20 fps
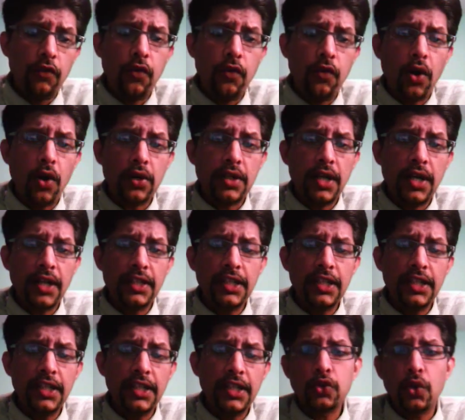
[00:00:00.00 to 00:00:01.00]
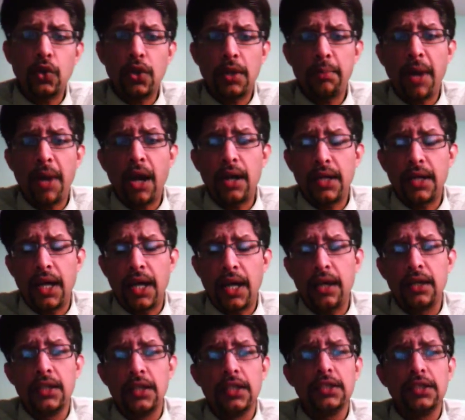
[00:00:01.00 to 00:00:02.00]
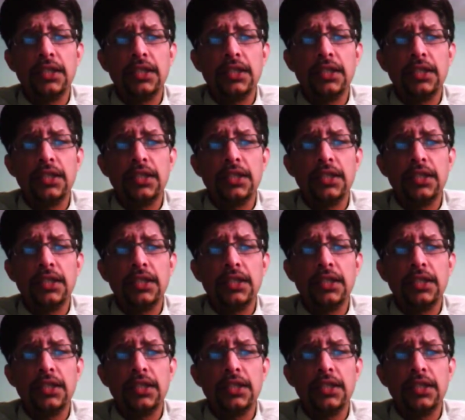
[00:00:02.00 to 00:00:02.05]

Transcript: for Kagiso Rabada,